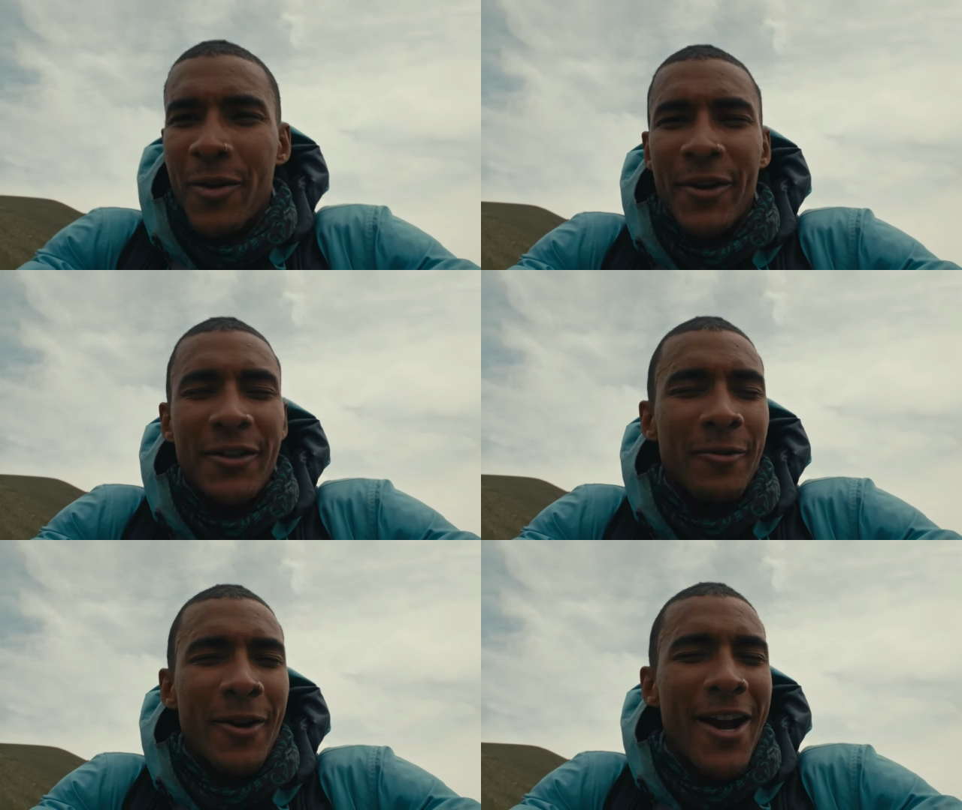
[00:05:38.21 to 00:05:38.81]

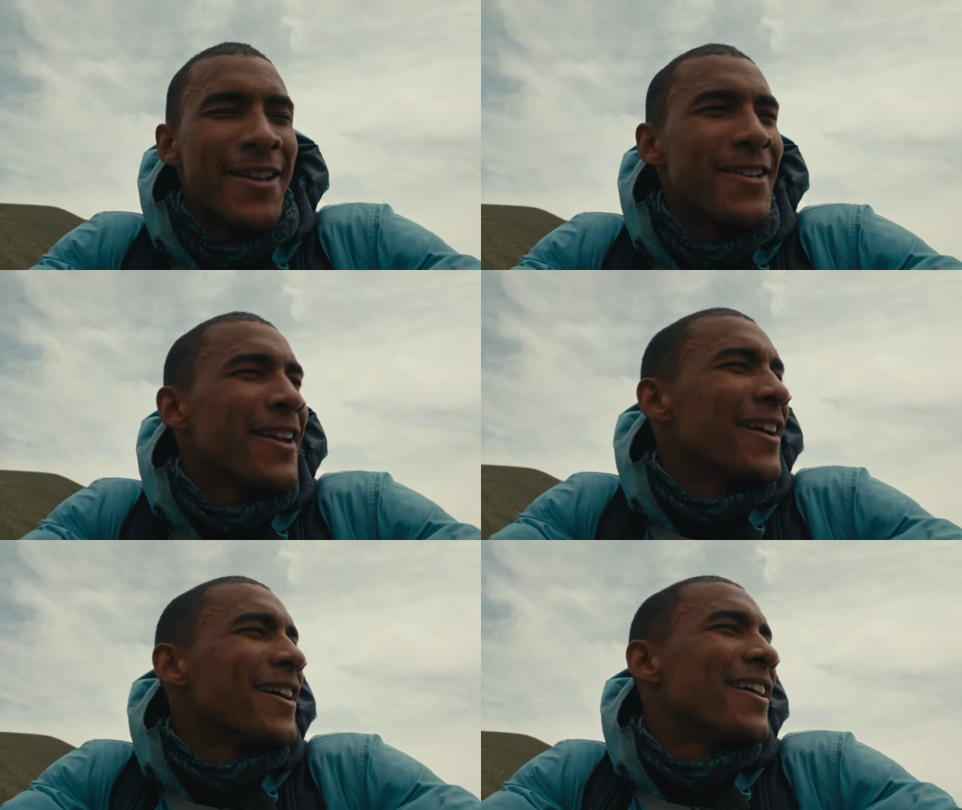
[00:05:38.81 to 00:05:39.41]
minutes of riding,
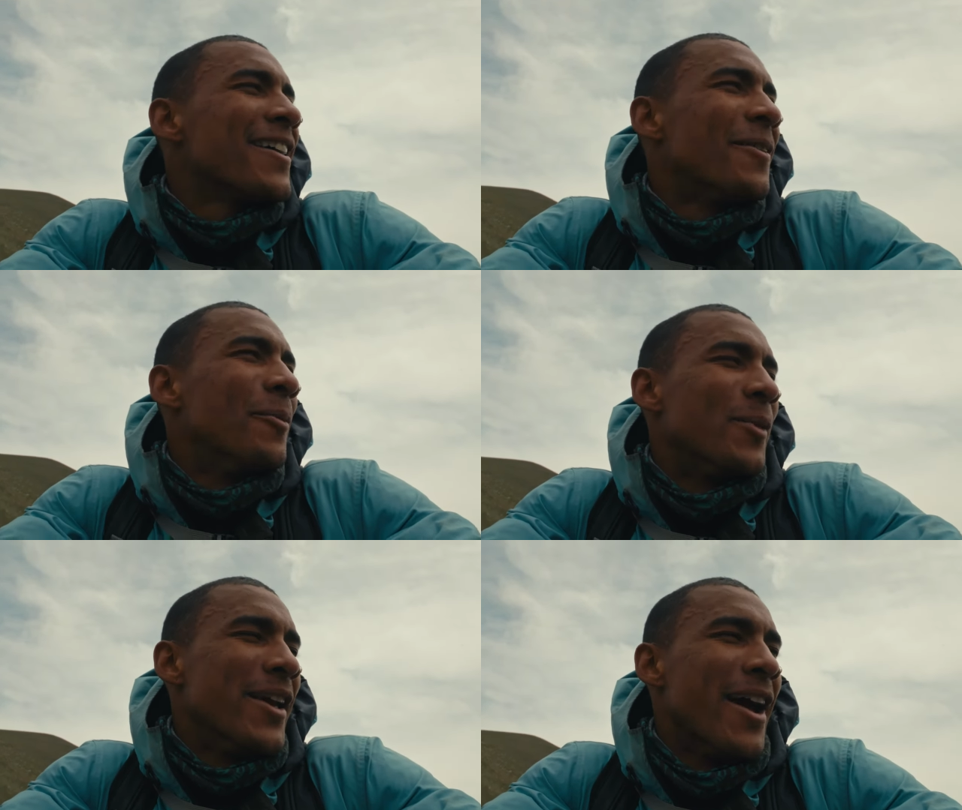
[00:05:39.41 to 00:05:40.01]

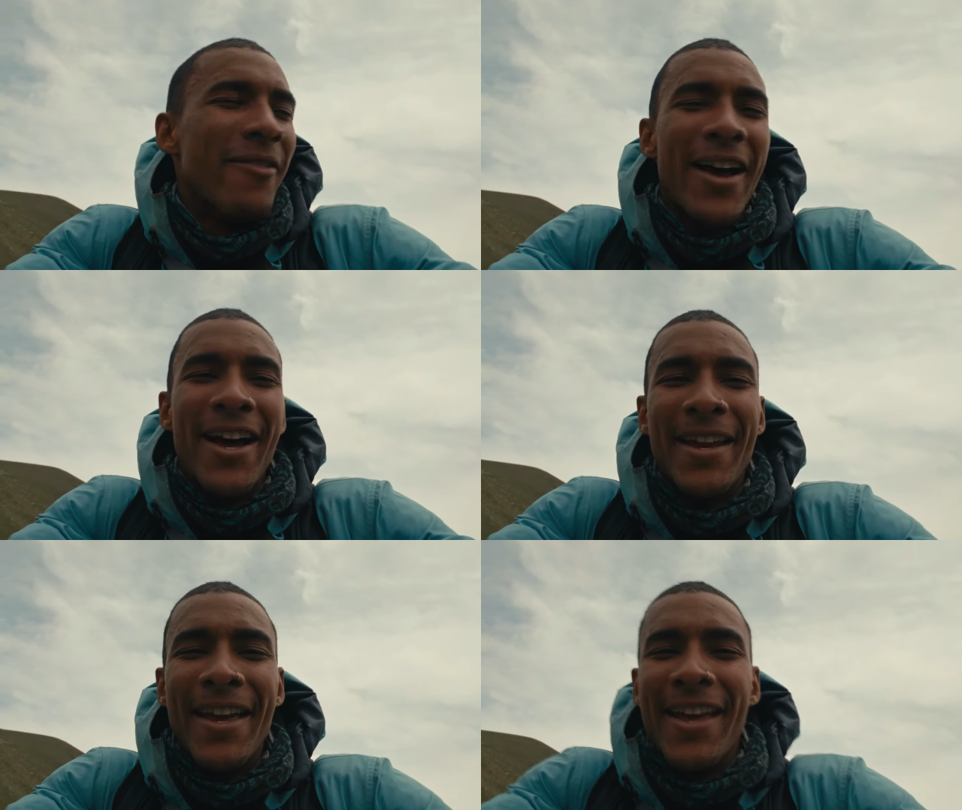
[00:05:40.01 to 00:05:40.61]
we have
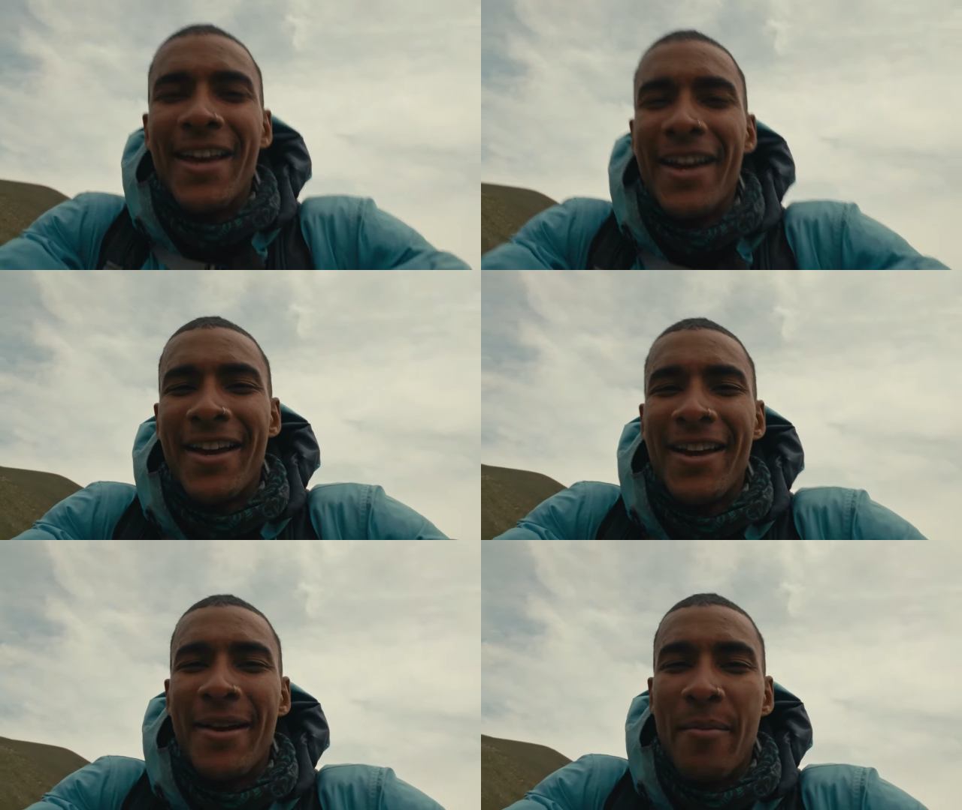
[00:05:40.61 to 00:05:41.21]
had a
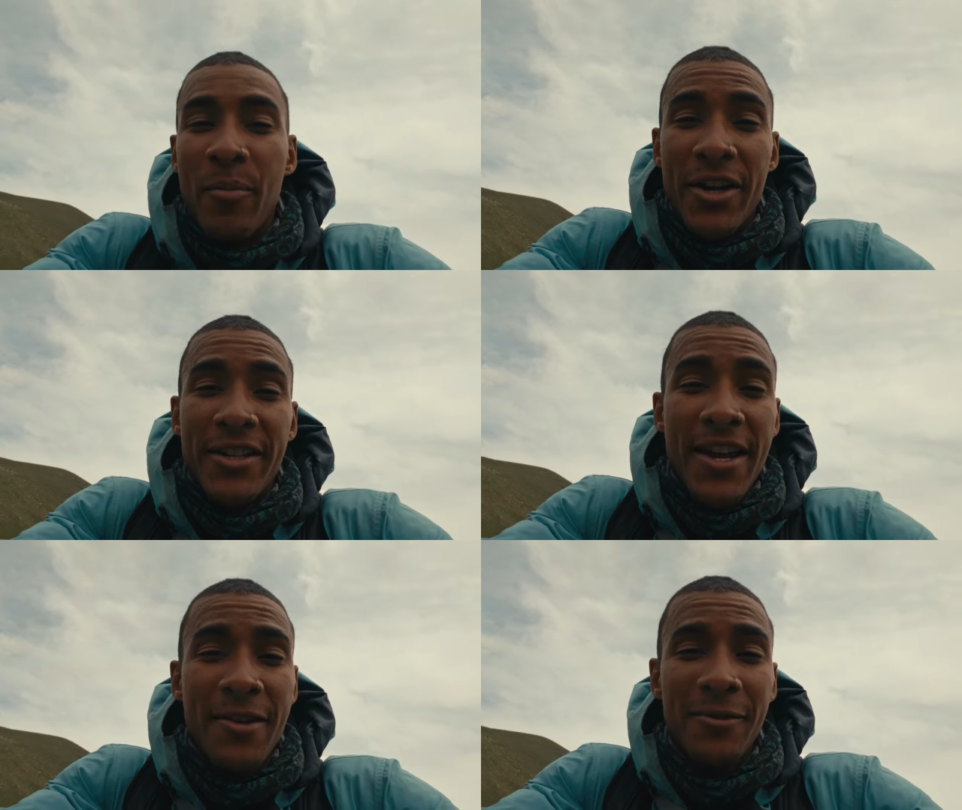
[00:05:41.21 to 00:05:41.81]

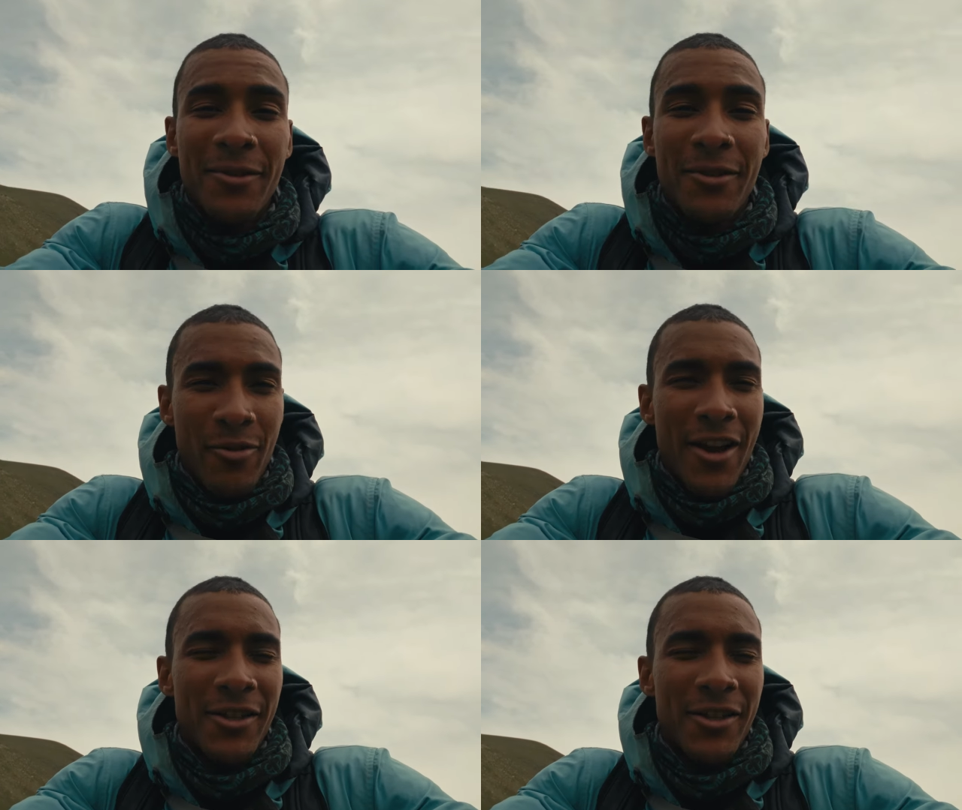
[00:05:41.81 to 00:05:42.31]
breakdown. Surprise,